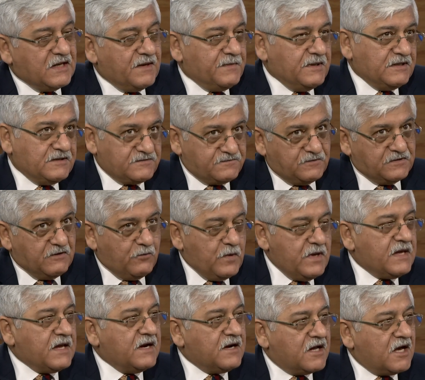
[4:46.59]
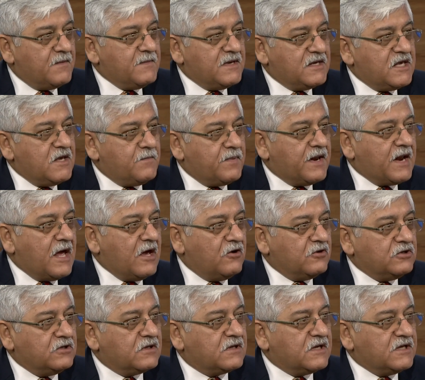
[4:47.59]
I mean, with the weekend coming, keep an eye
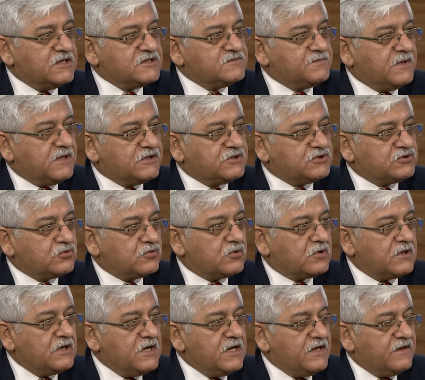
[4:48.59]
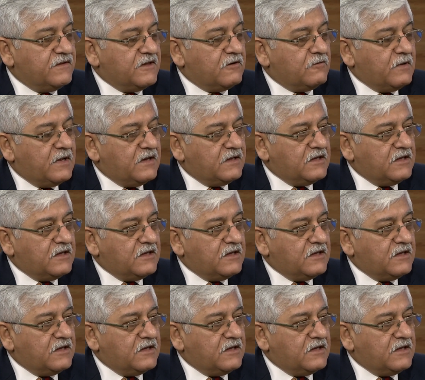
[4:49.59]
on your kids, make sure they're,